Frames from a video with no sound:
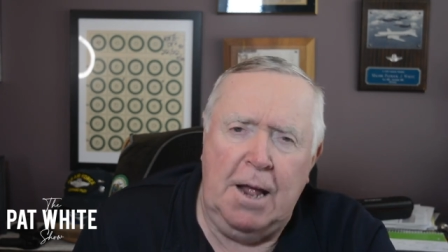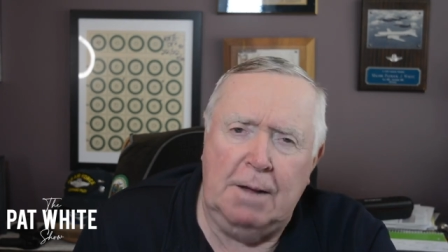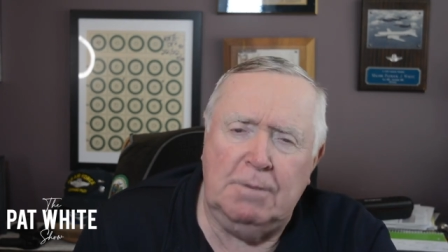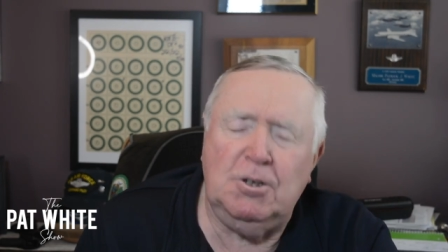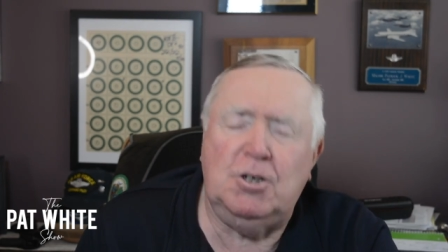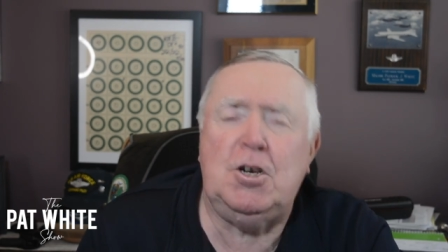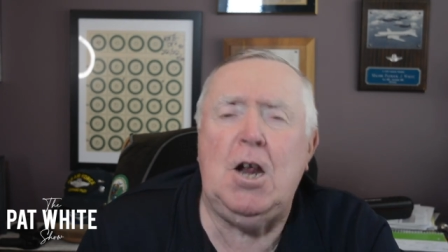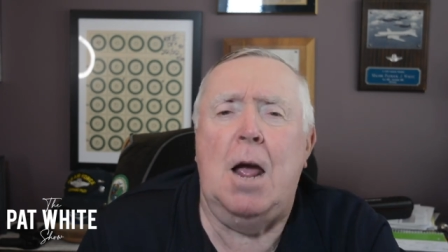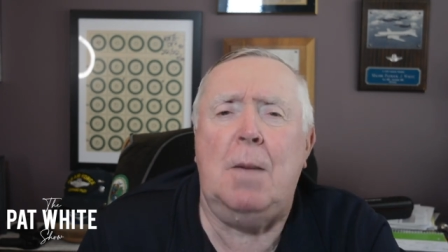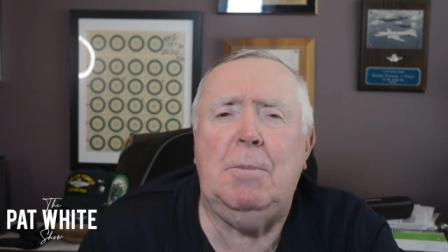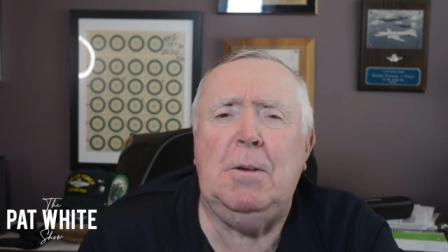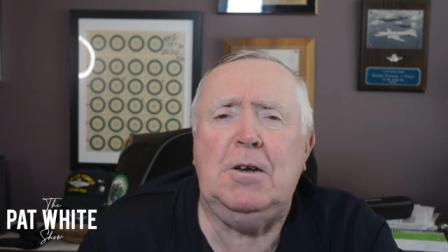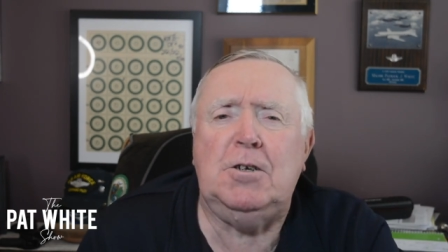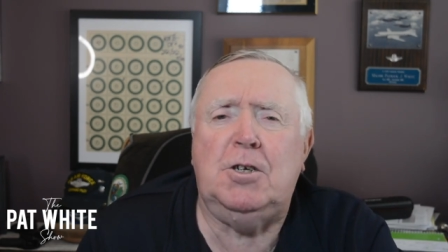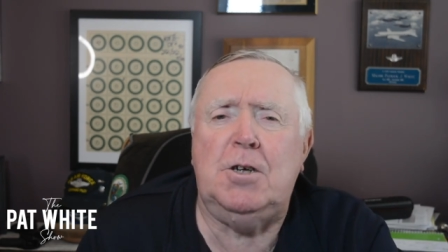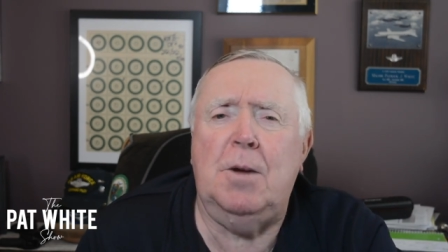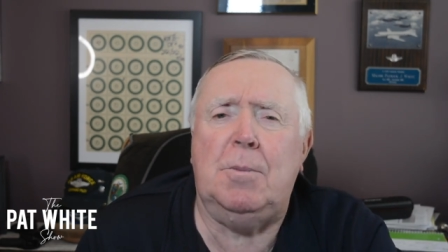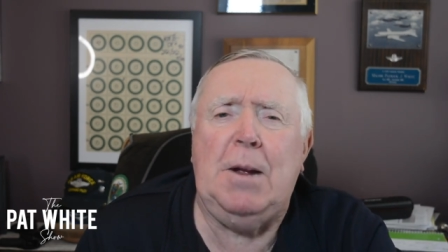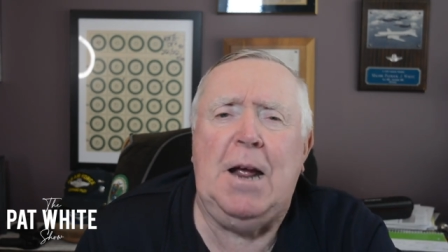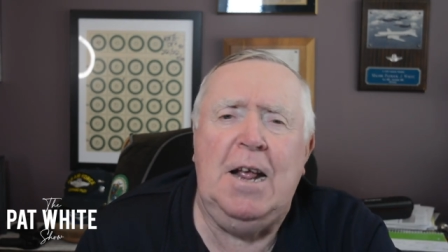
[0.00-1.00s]

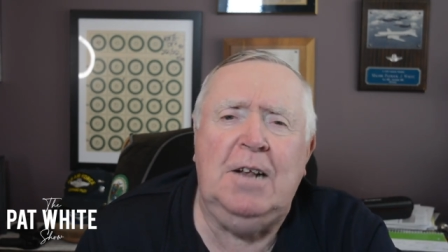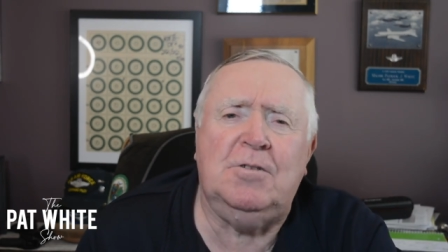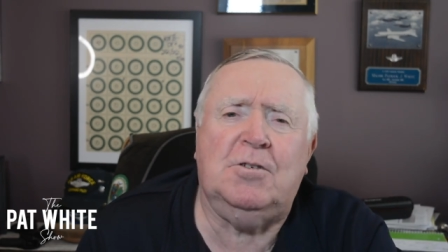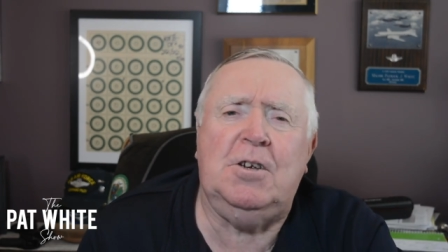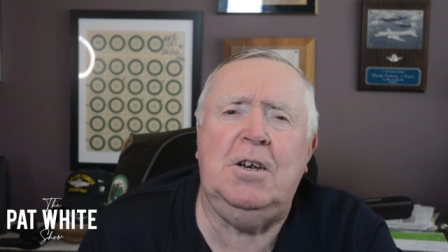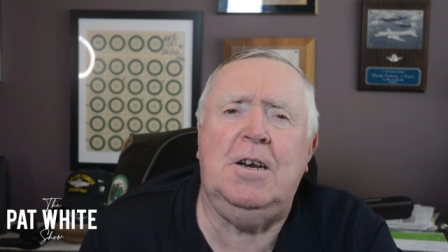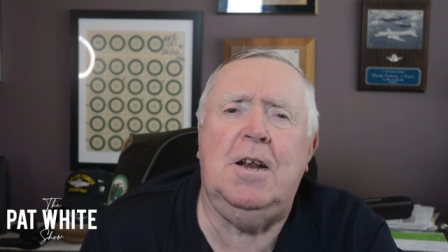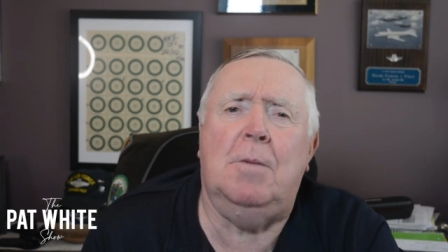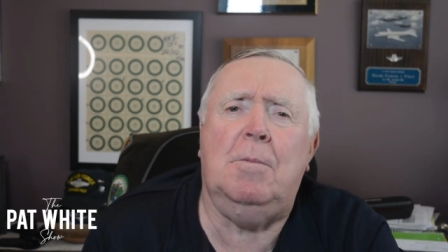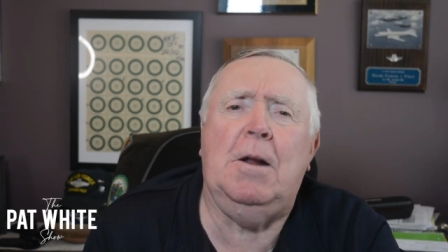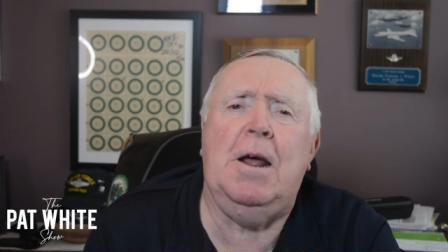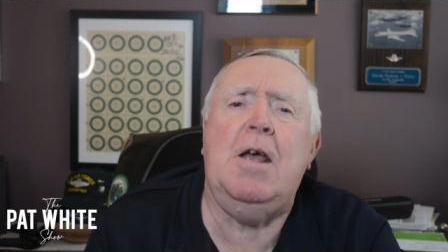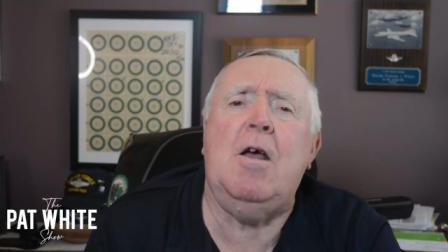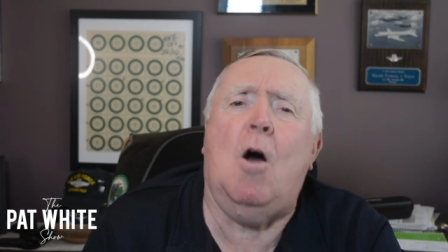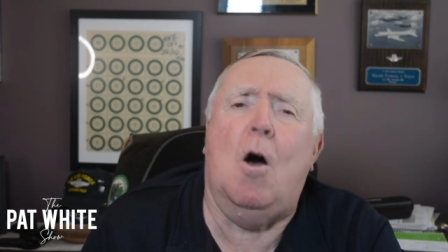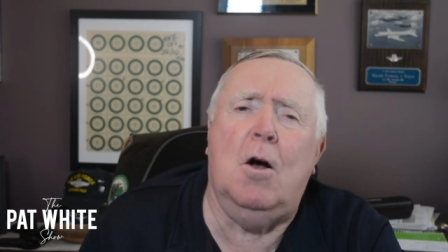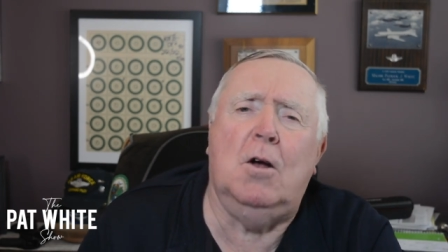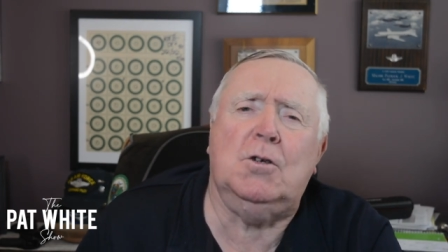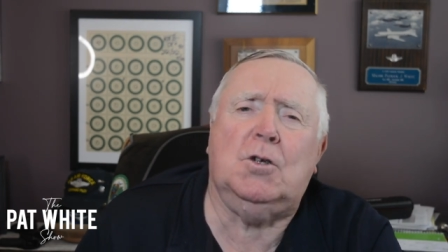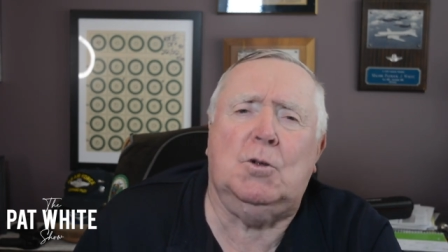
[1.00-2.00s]
Championship NCAA
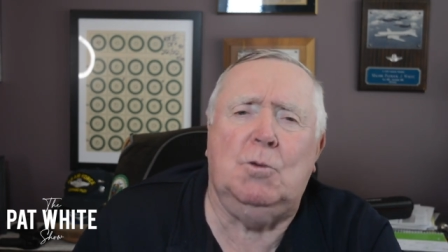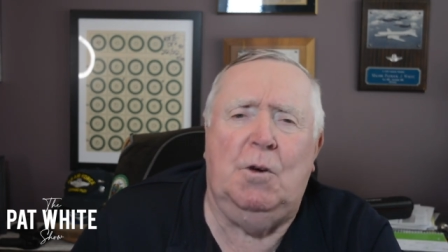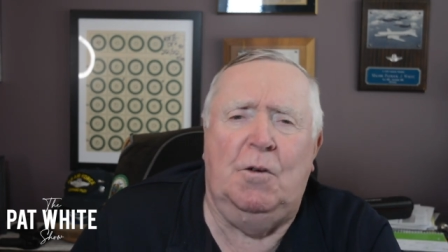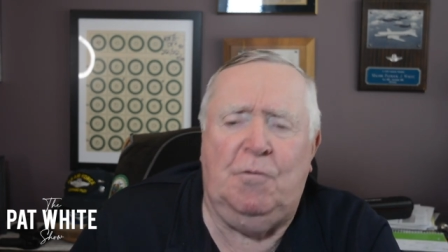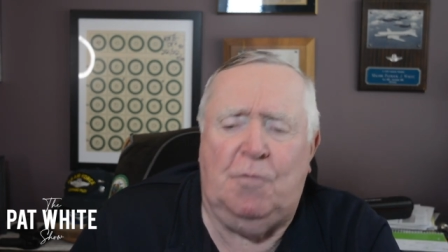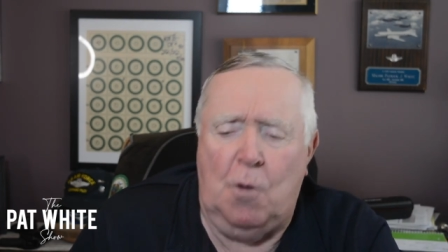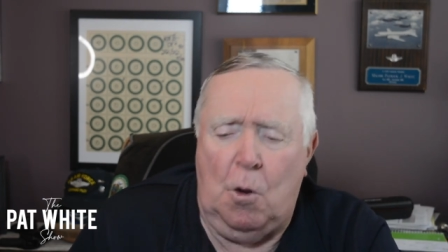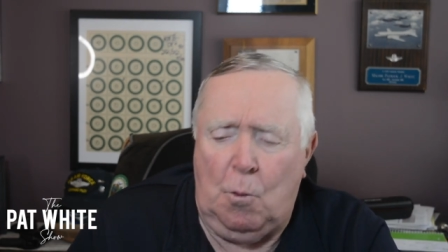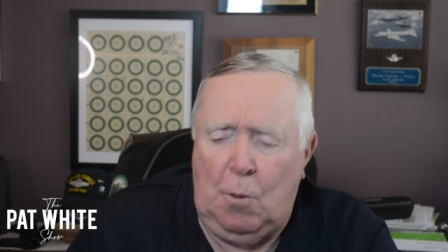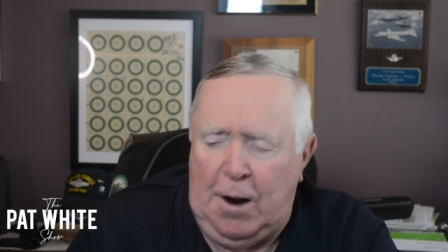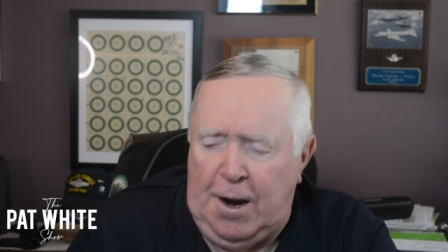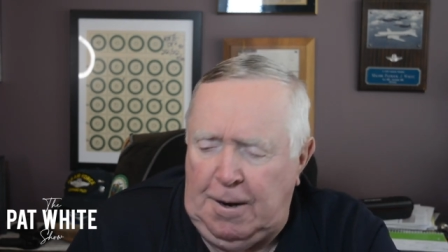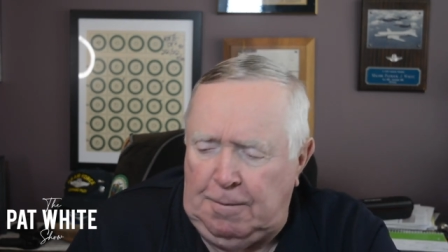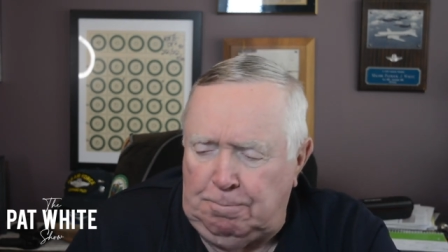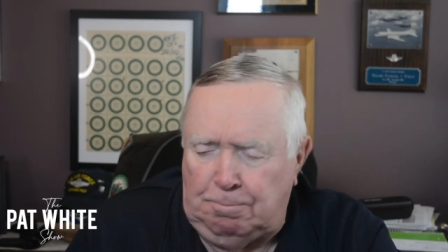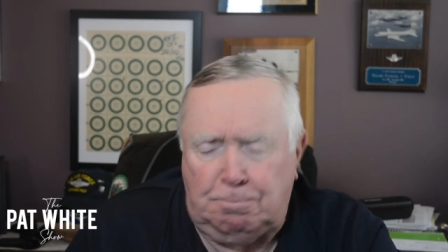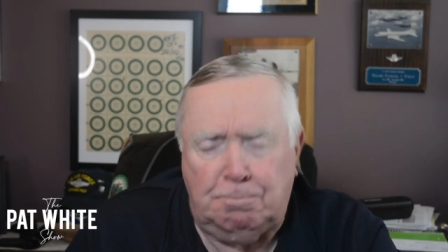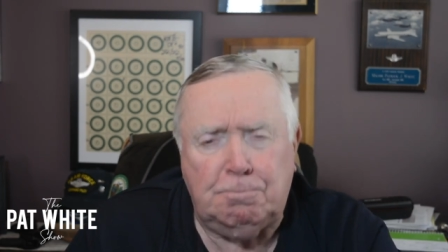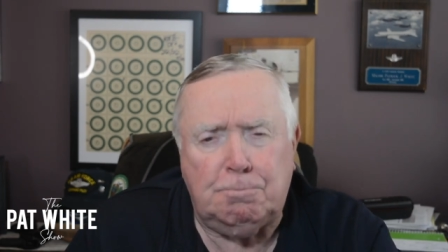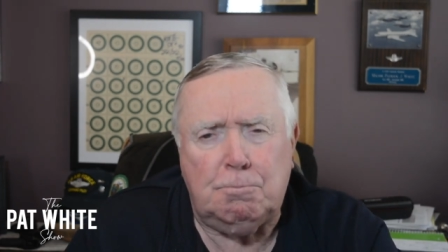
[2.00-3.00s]
also in Fort Wayne.
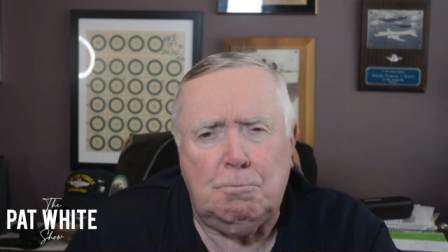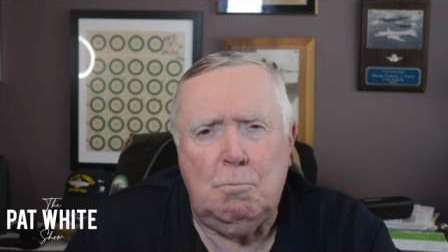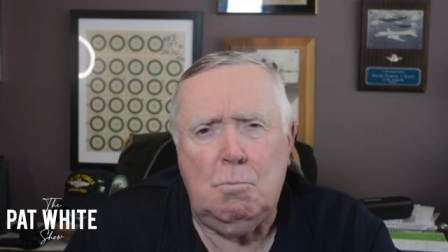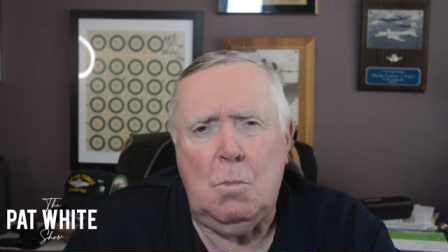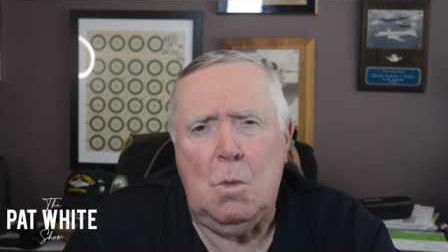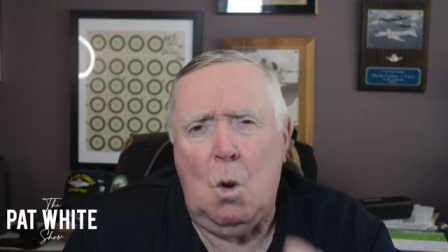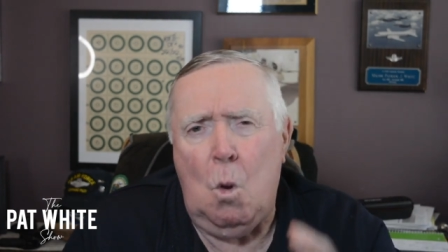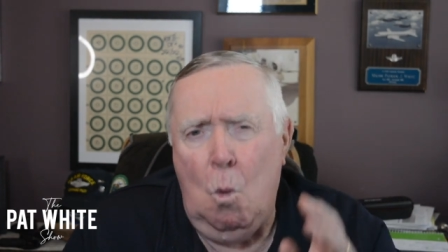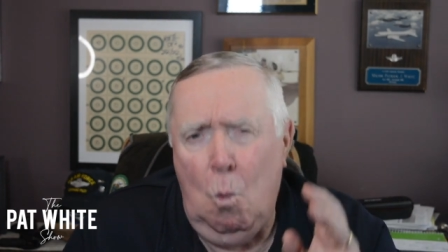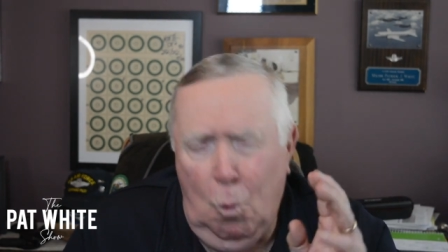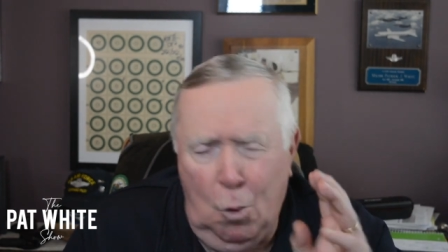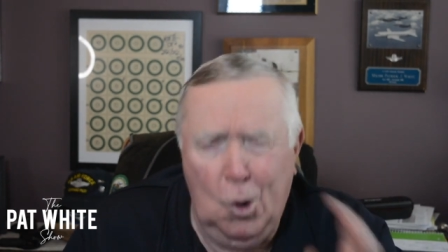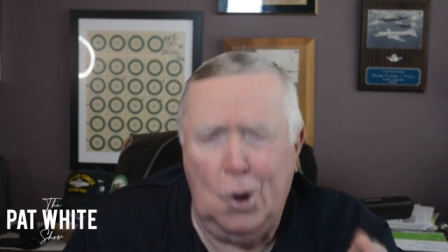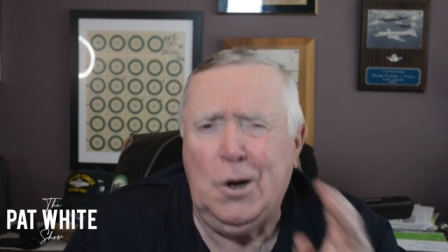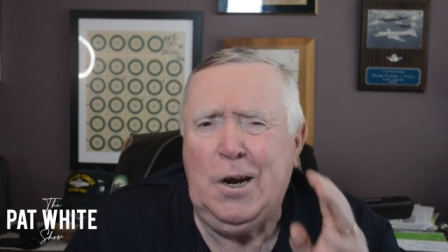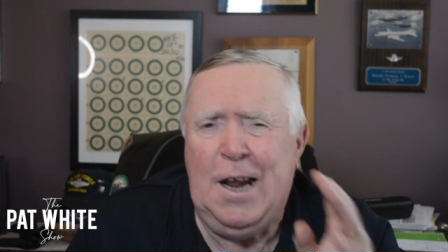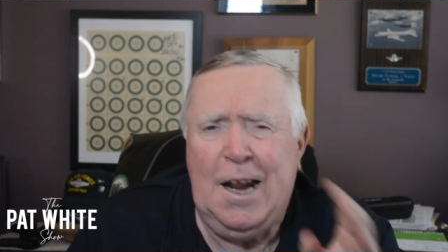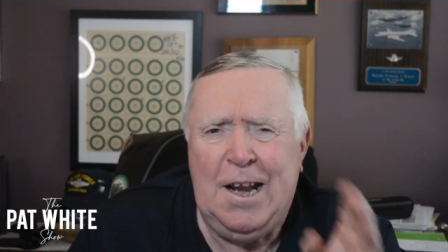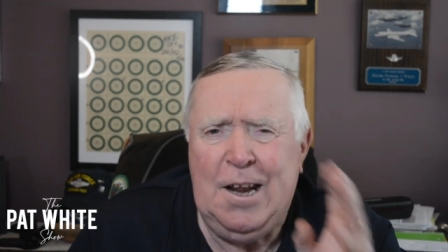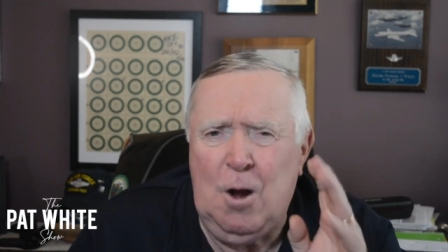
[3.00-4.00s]
We're
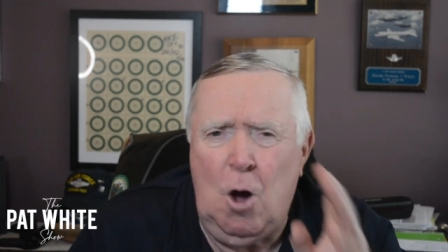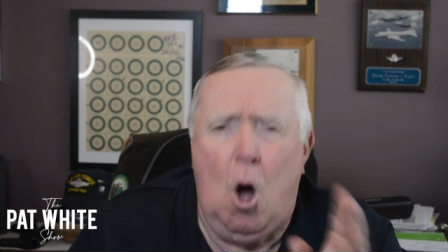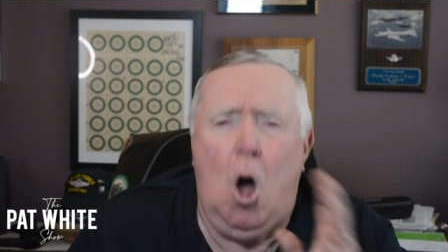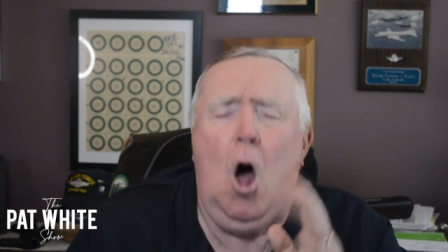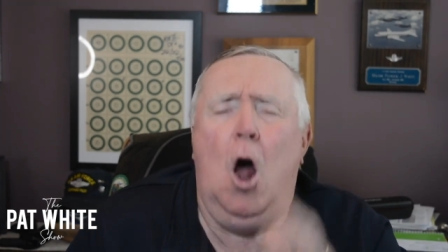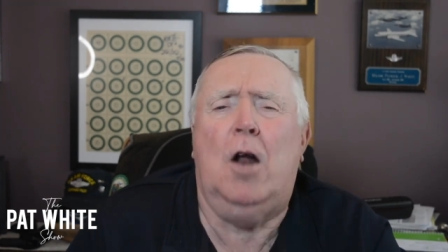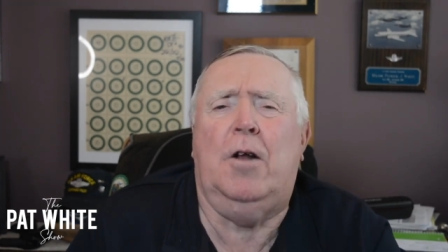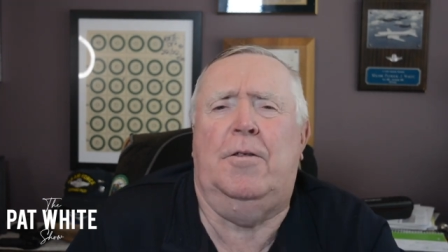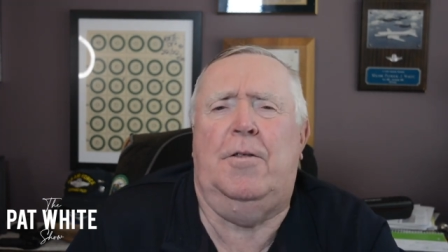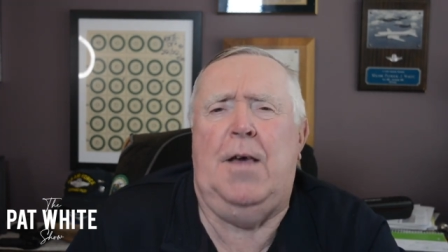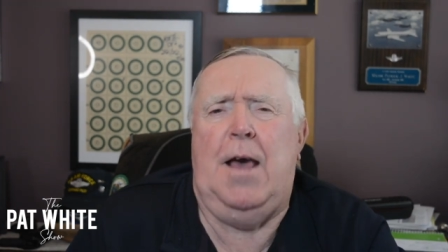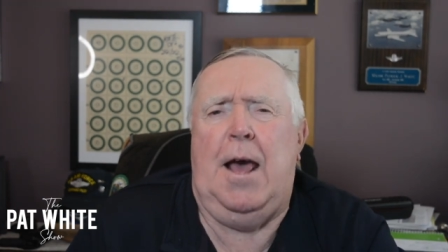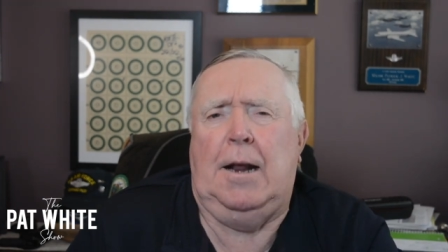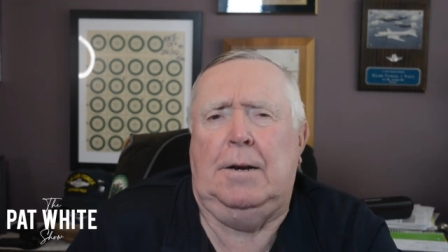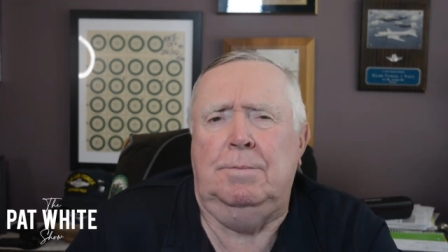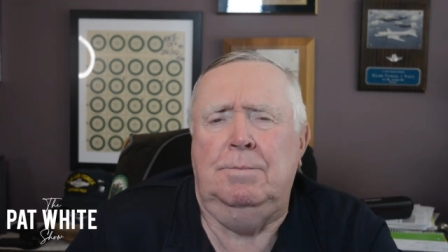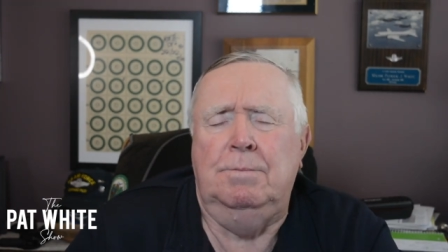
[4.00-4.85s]
getting all of that.